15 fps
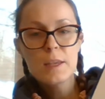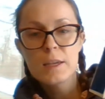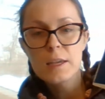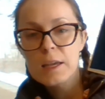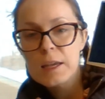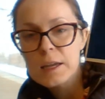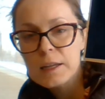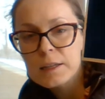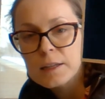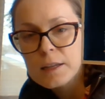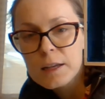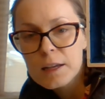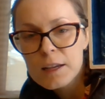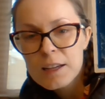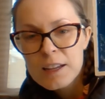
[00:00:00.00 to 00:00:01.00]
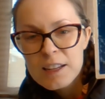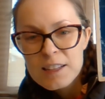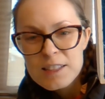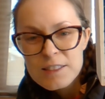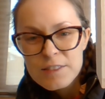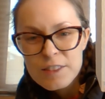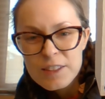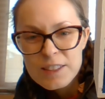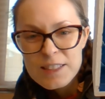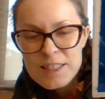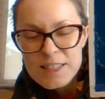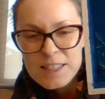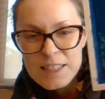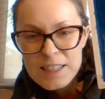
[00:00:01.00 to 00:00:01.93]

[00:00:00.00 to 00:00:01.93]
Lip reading: and if you can see